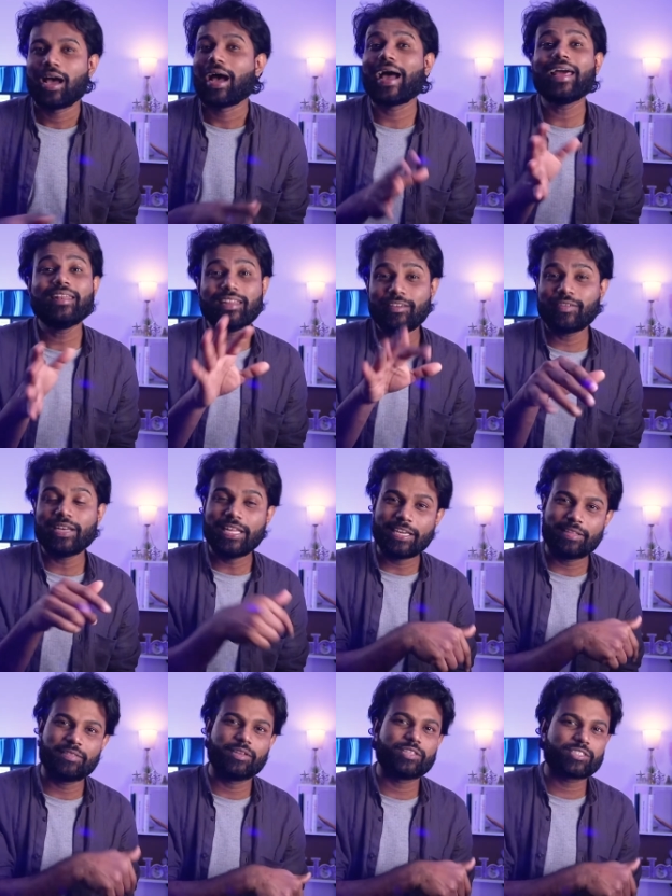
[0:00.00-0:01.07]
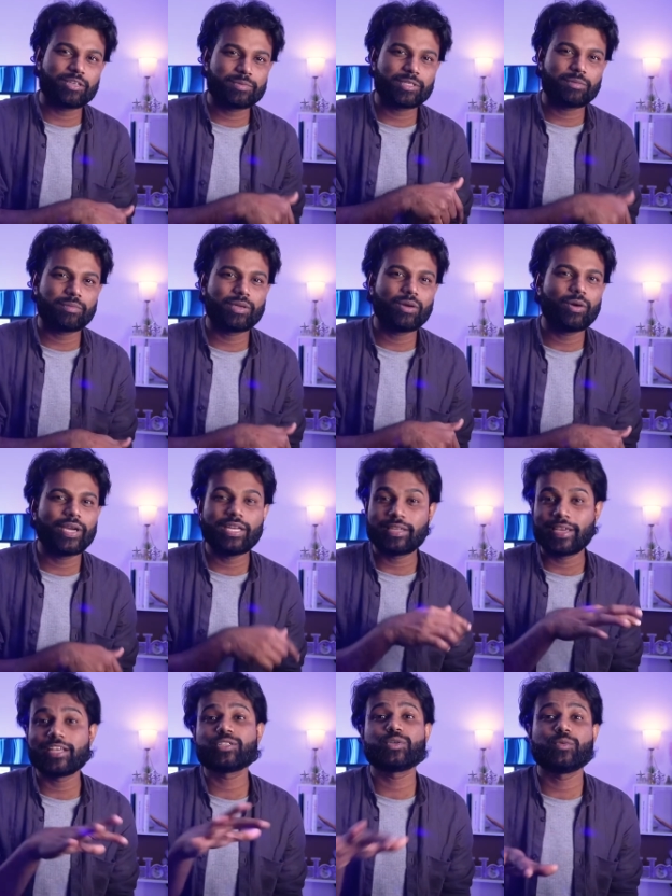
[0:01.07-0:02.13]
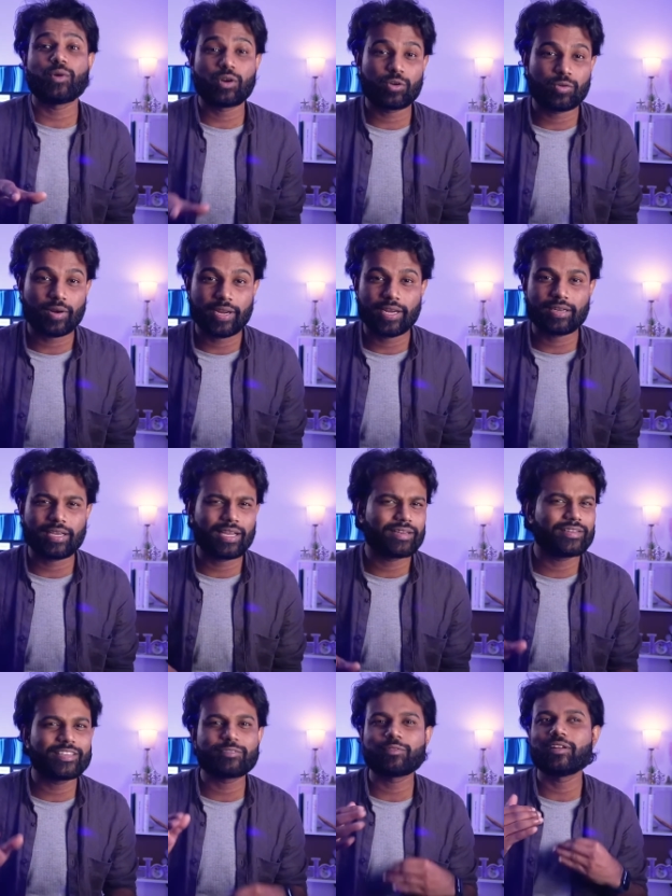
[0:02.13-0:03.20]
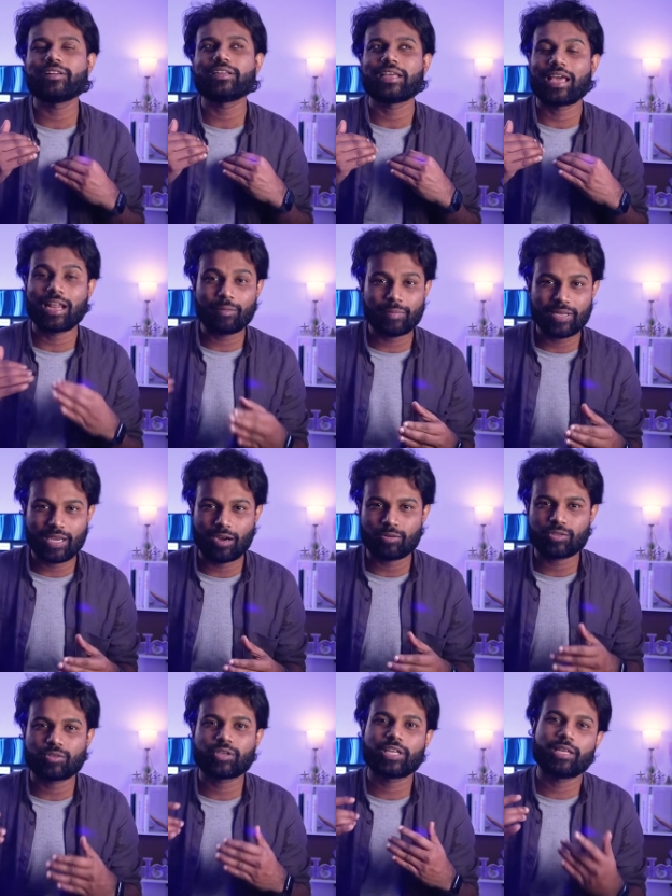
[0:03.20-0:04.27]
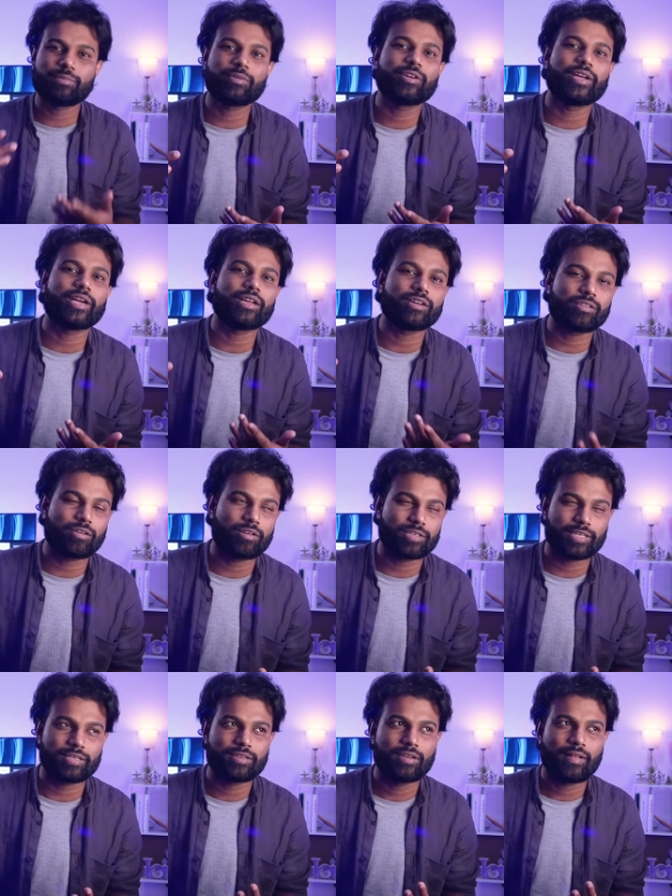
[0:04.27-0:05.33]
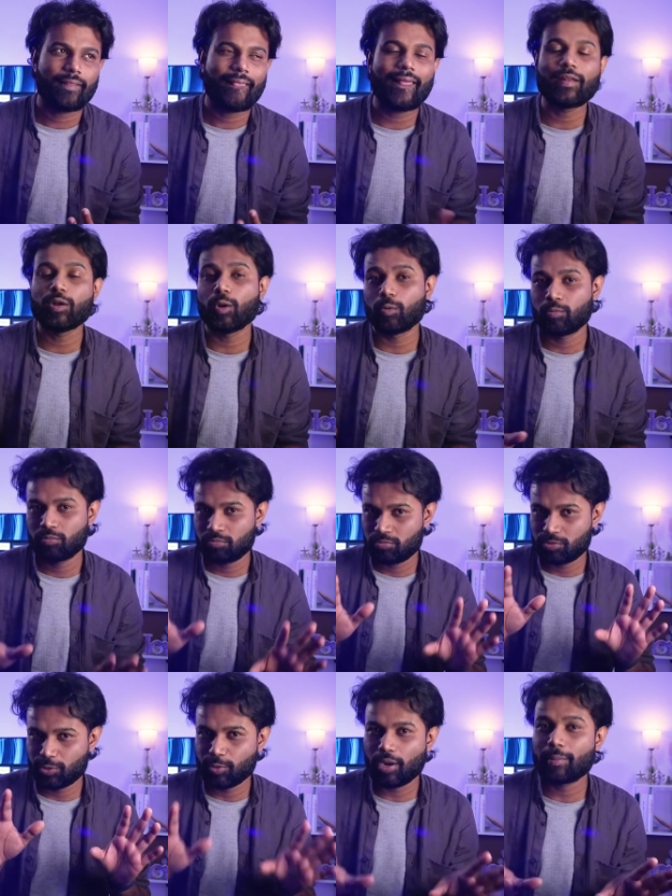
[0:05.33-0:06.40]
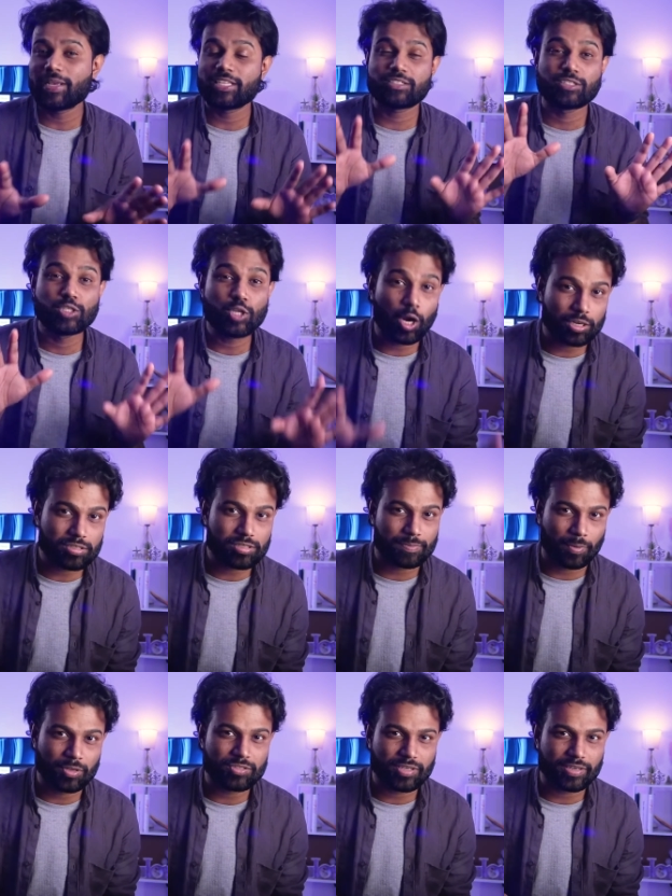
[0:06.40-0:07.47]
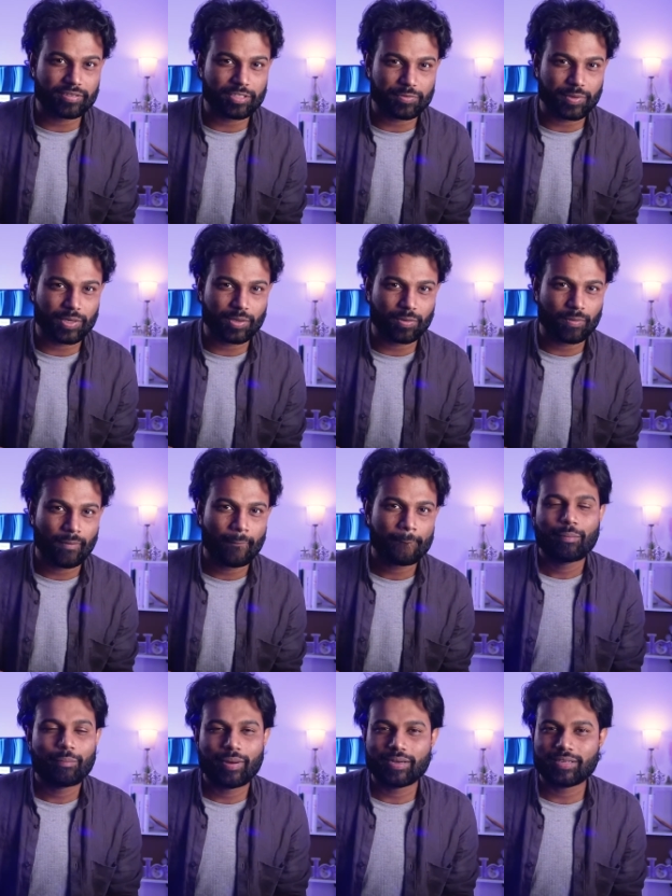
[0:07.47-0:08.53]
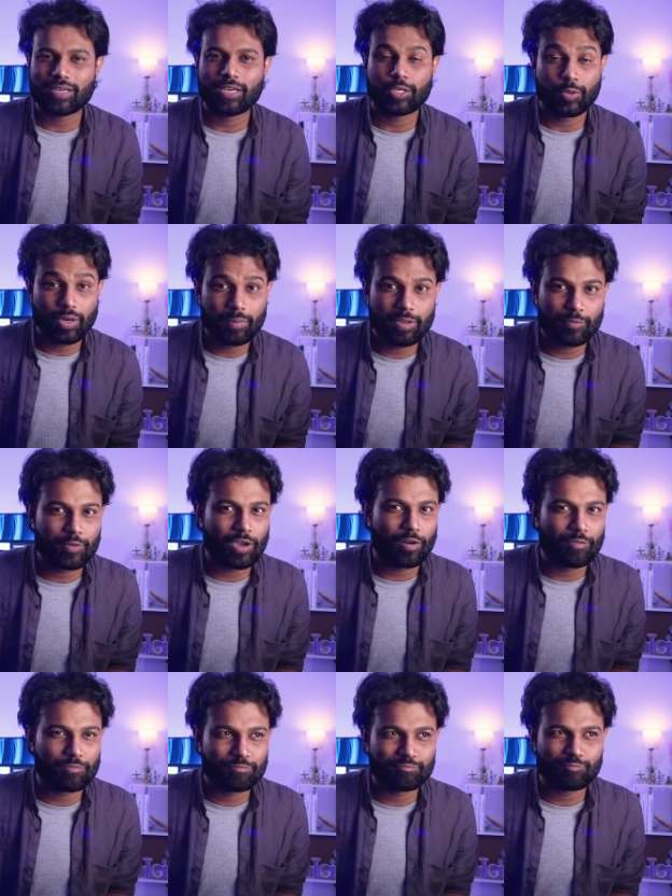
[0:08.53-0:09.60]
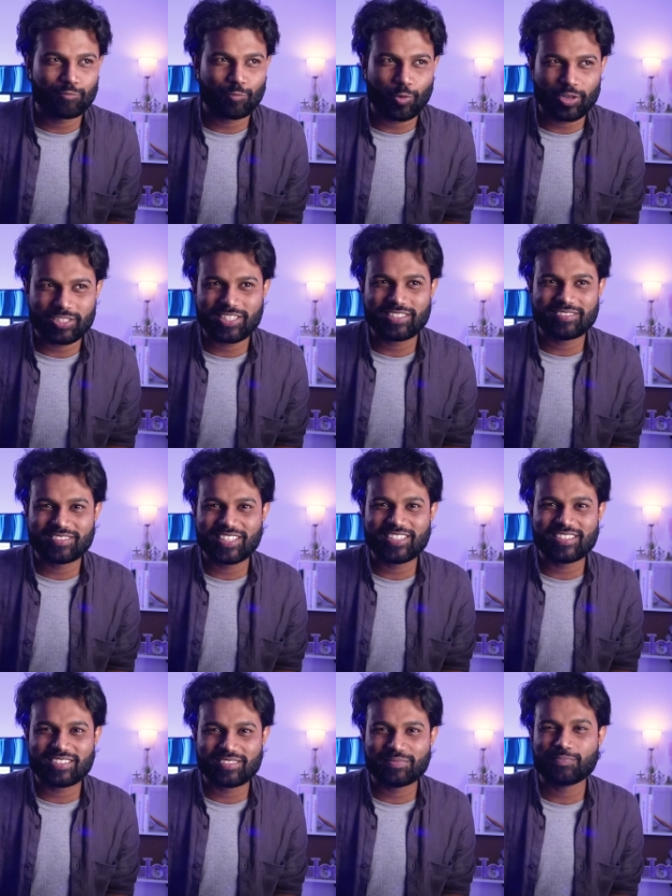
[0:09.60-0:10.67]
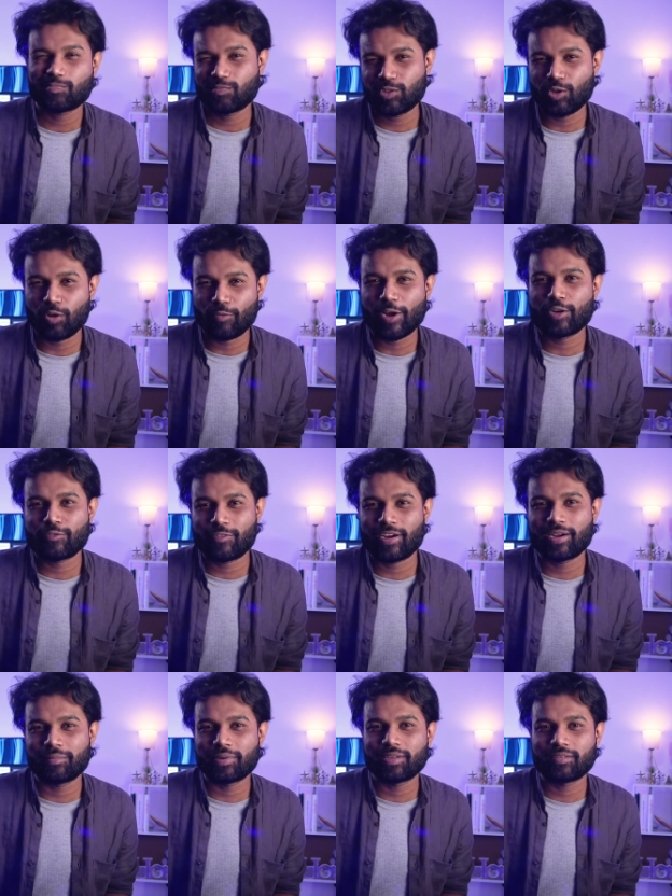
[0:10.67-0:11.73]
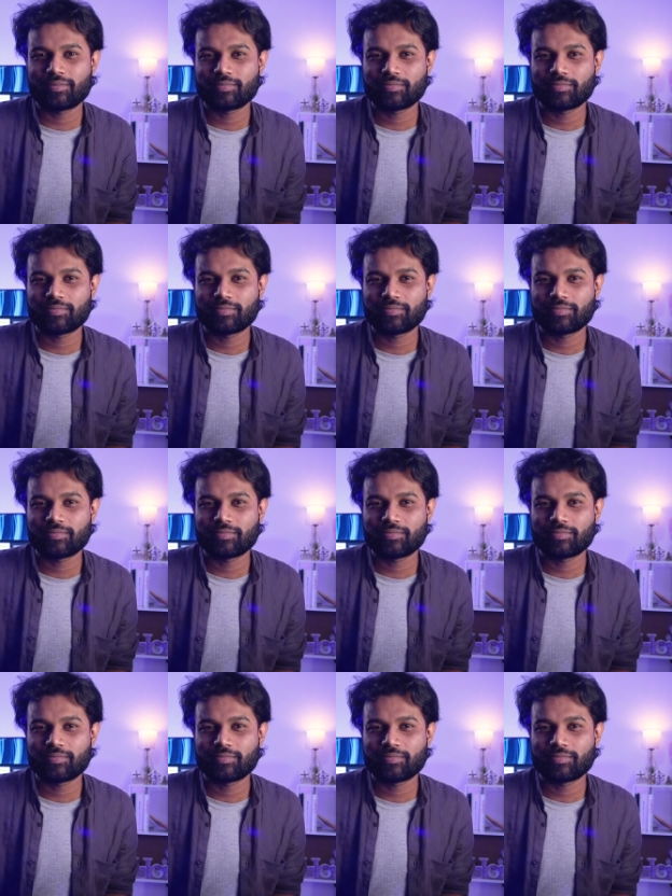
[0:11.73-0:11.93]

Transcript: I'll leave a link in the description below in case you want to try it, and it will help me out to keep creating content. And no, Udemy is not sponsoring this video, but Udemy, if you are watching this, you know where to find me.